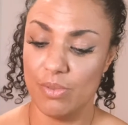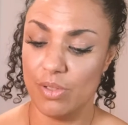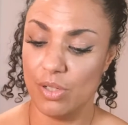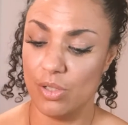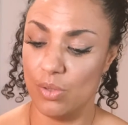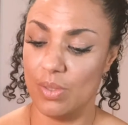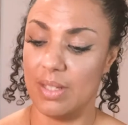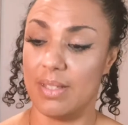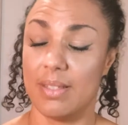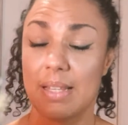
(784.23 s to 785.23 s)
do
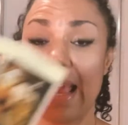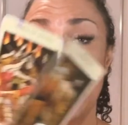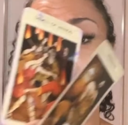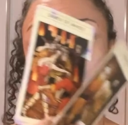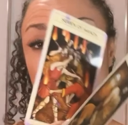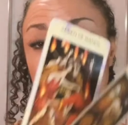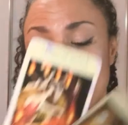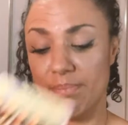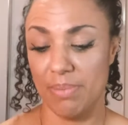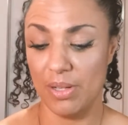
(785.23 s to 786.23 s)
this
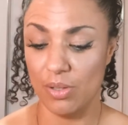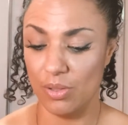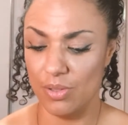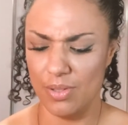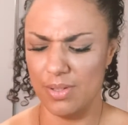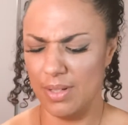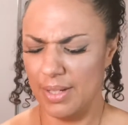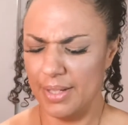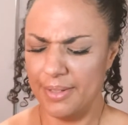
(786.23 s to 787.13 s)
outcome, because